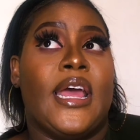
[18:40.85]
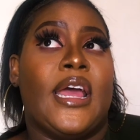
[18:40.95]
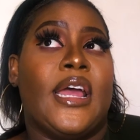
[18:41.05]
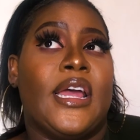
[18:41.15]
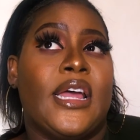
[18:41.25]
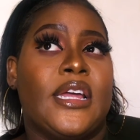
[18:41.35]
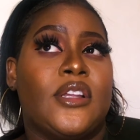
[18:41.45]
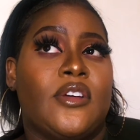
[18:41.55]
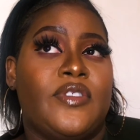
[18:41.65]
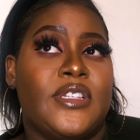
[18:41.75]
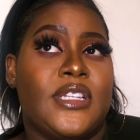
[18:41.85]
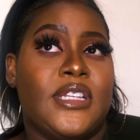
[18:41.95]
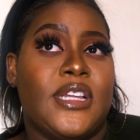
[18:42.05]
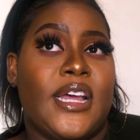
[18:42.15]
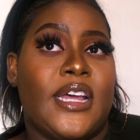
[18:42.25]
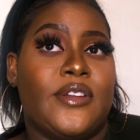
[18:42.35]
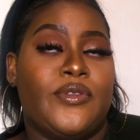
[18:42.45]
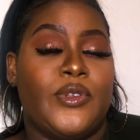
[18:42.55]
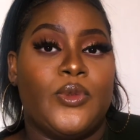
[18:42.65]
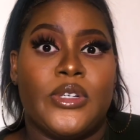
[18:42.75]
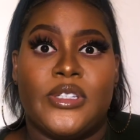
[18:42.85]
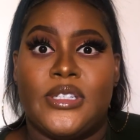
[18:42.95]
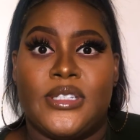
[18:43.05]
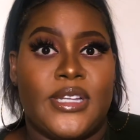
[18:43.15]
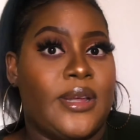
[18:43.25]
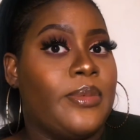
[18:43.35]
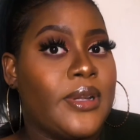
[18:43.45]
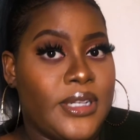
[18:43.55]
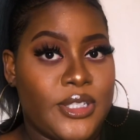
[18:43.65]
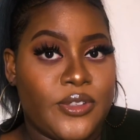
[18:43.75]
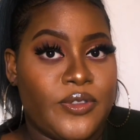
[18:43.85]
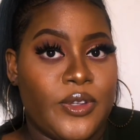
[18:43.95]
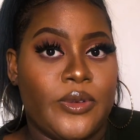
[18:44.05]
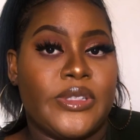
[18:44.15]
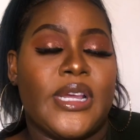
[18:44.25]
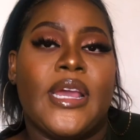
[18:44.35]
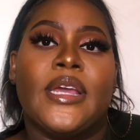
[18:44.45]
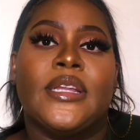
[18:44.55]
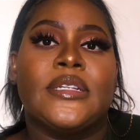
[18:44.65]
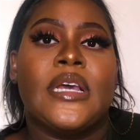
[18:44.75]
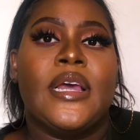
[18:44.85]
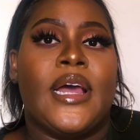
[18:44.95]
And obviously I had a few words to say about each of those, and